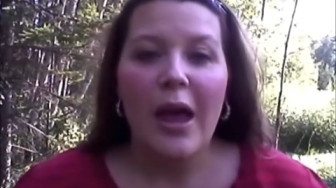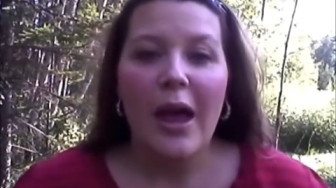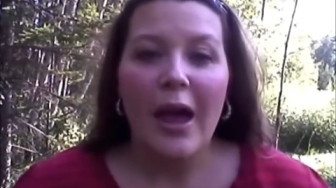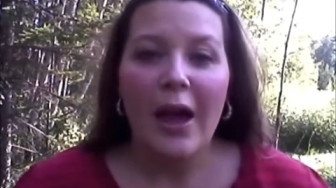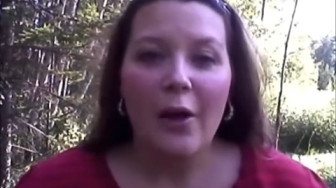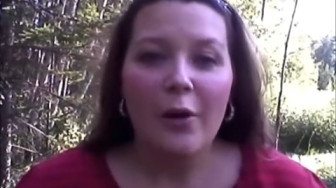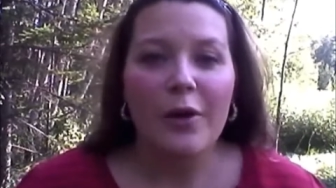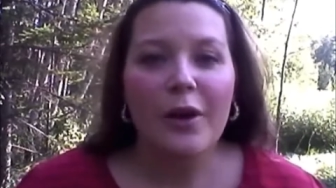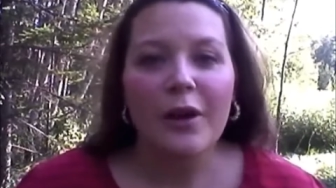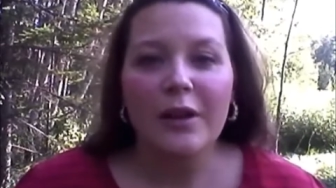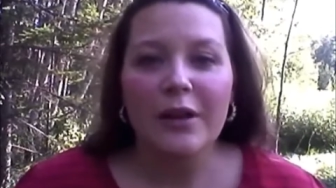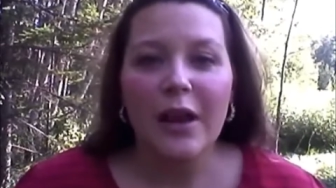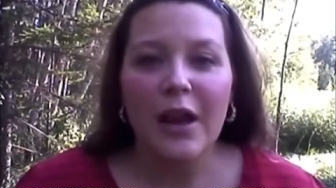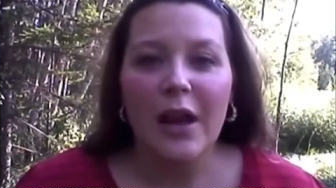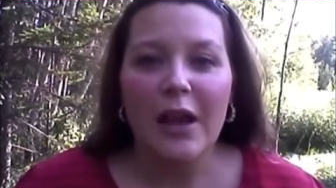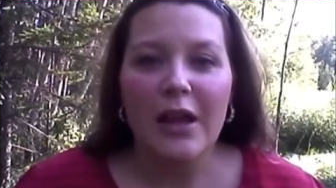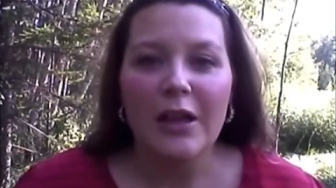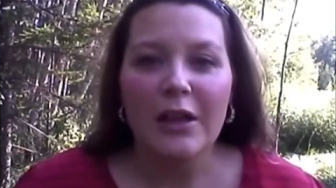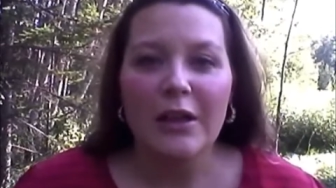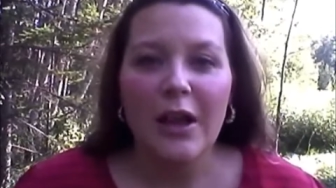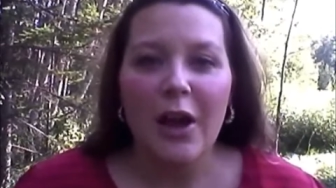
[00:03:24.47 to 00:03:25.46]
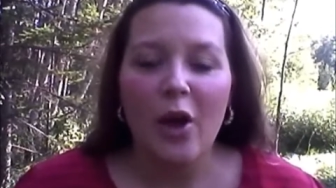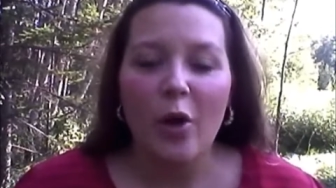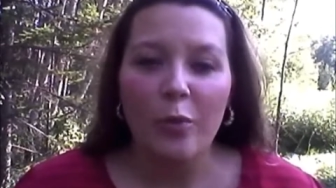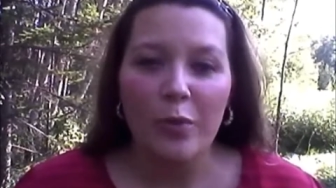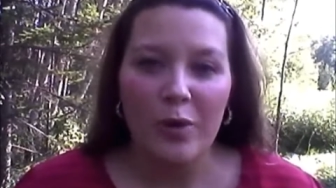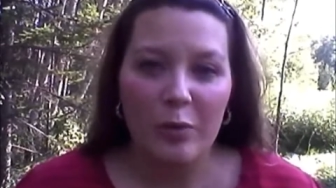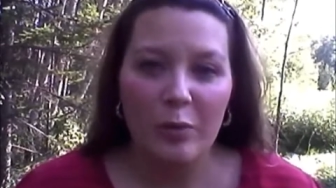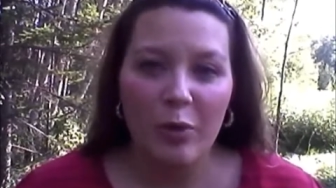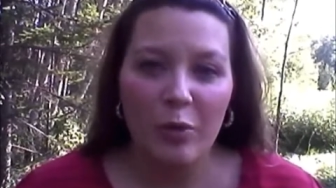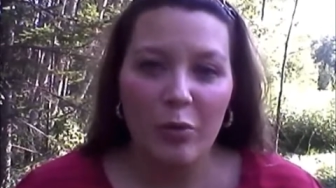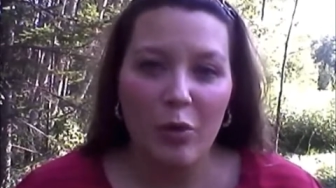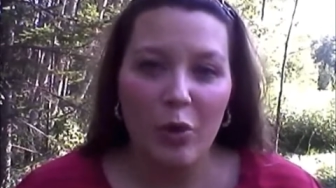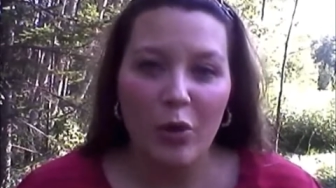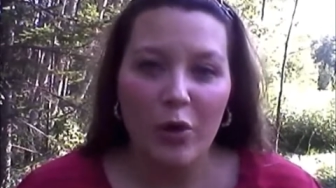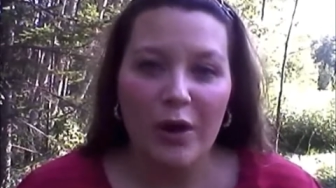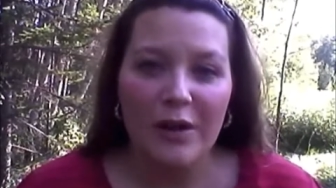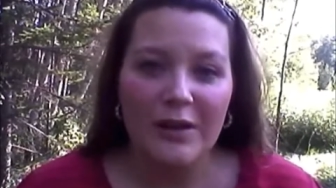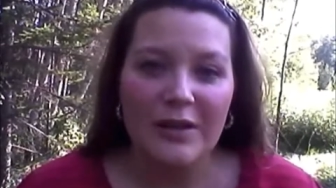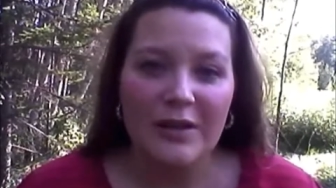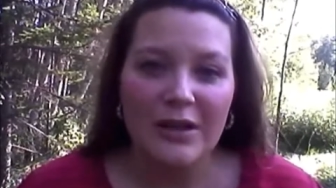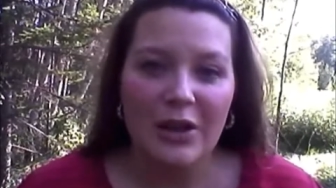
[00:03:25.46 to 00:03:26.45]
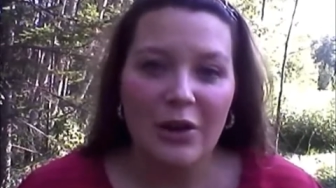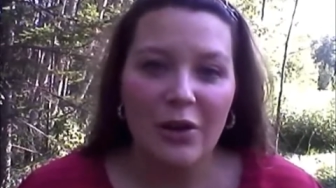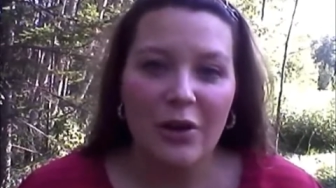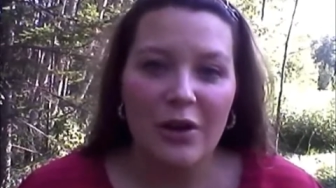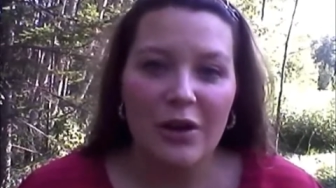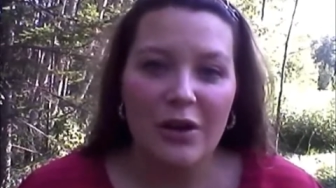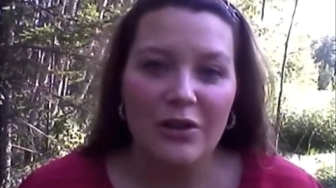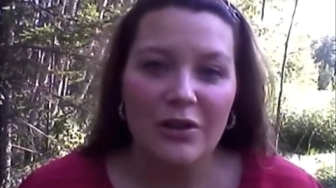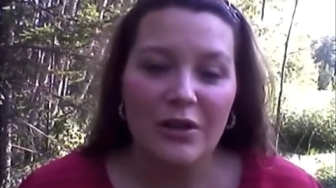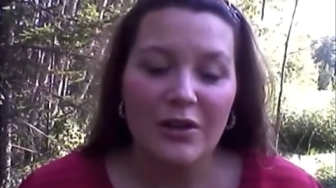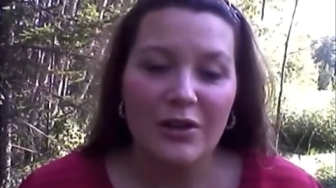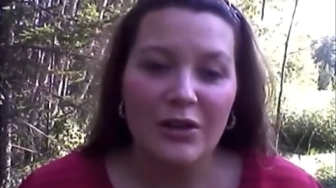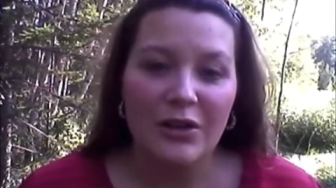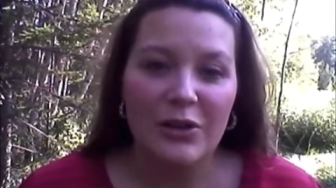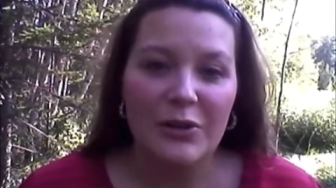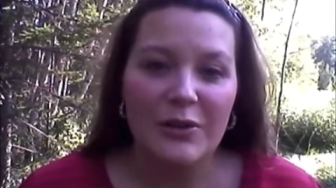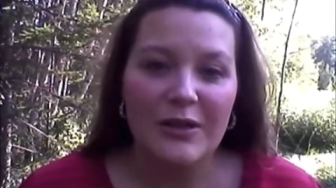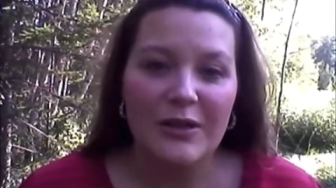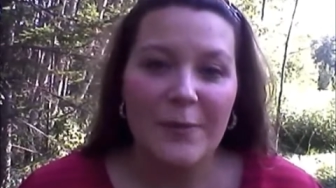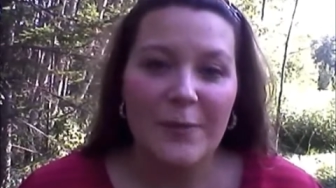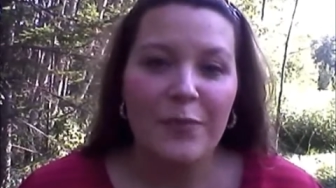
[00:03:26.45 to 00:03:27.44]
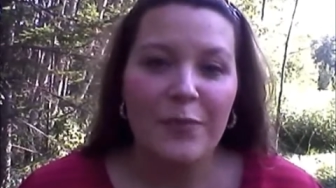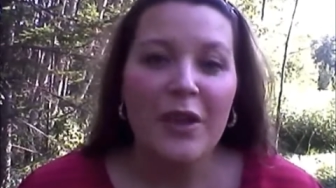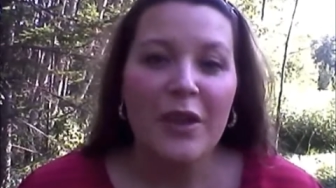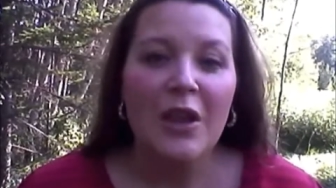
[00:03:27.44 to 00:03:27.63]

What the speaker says: how can I help people more on Sara Use It to Lose It.